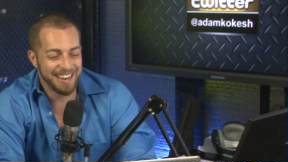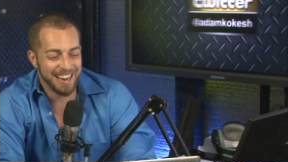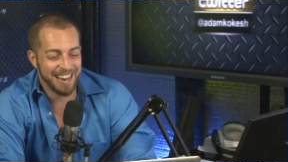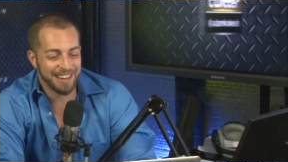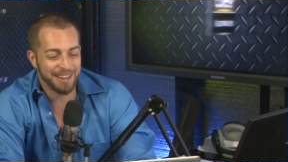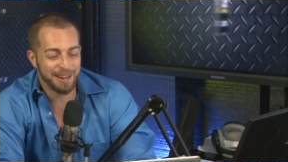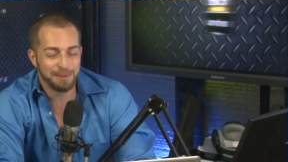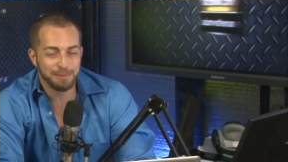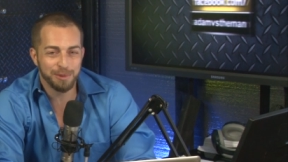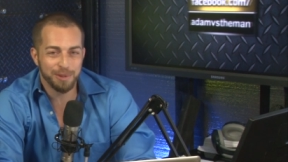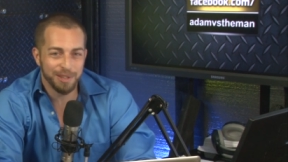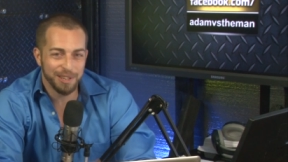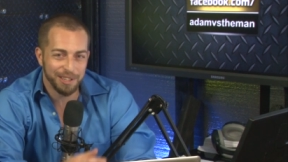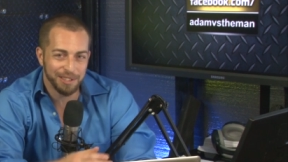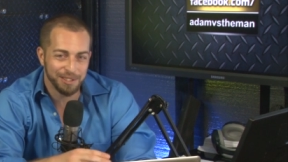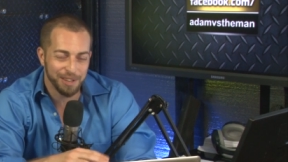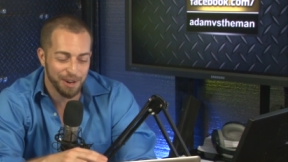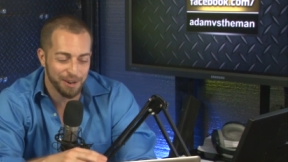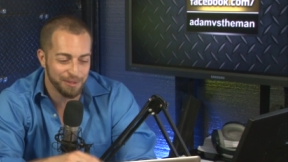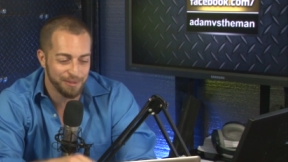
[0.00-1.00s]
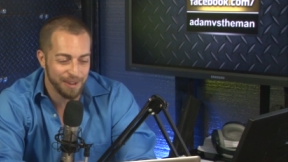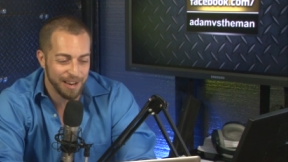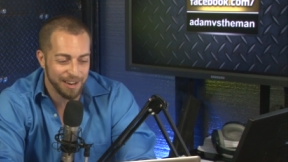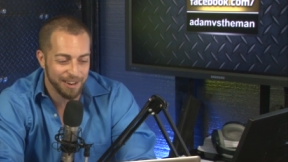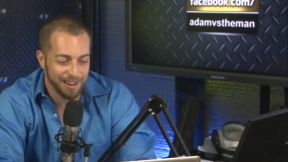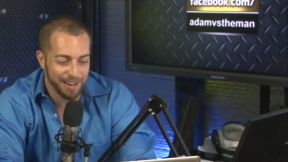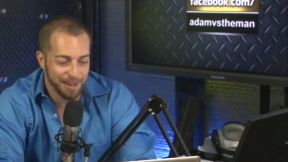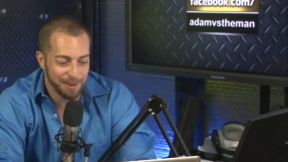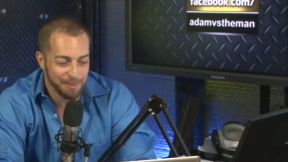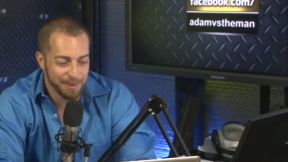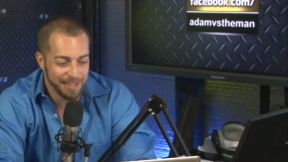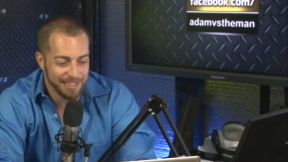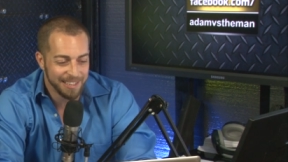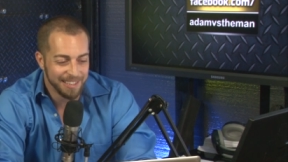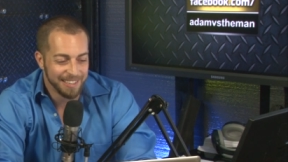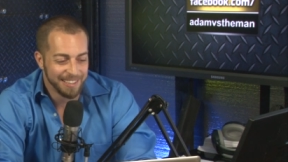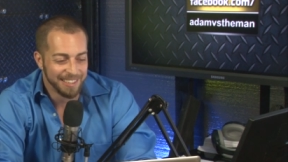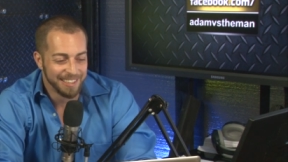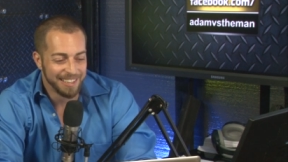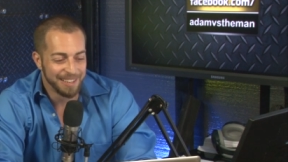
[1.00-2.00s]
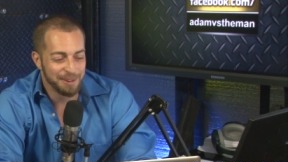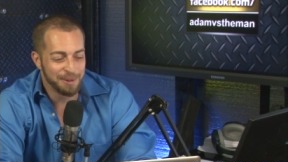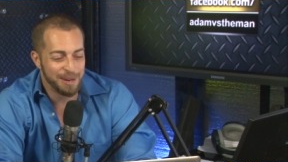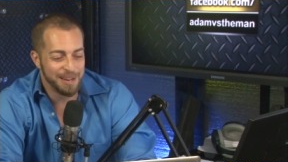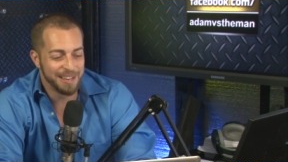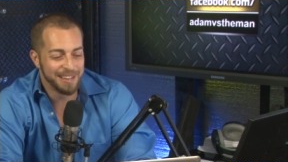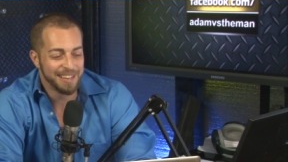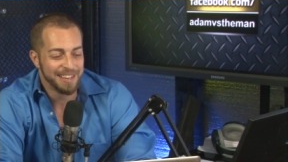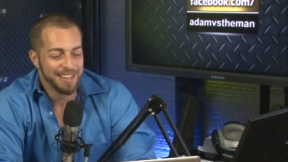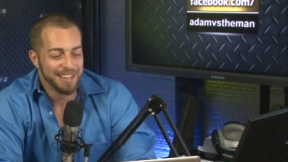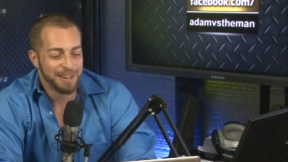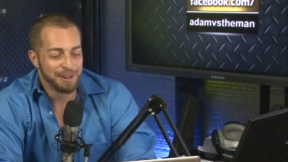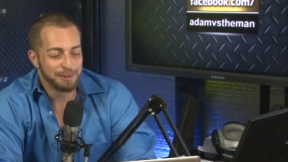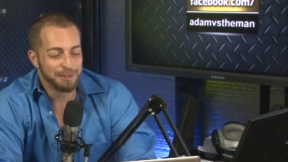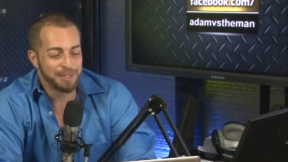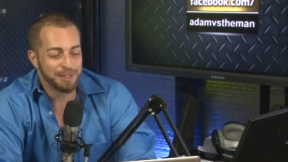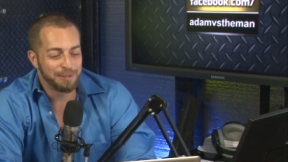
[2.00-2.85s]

yeah, it comes with a little Darth Vader helmet. It, it was